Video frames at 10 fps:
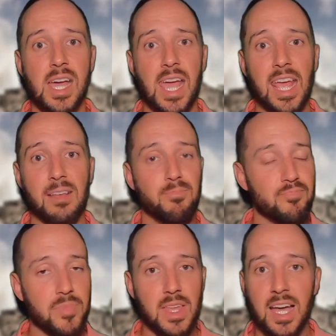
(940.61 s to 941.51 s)
And
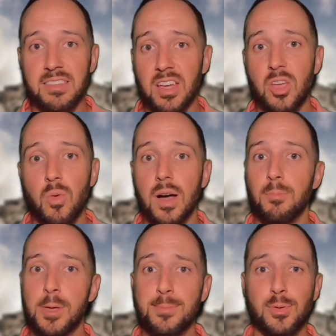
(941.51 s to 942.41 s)
I tell you what,
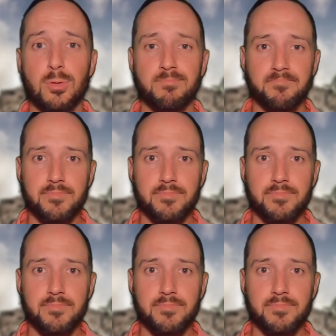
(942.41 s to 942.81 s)
people